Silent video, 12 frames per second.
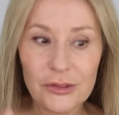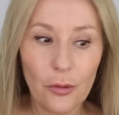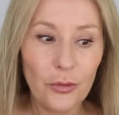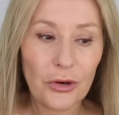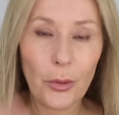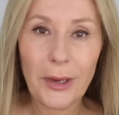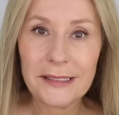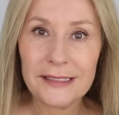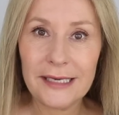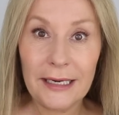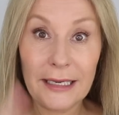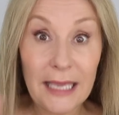request
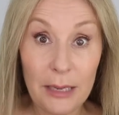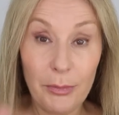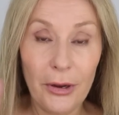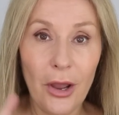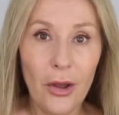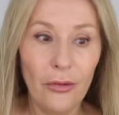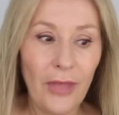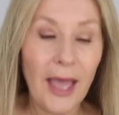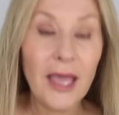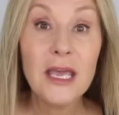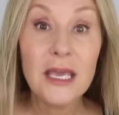in and keep an eye on that.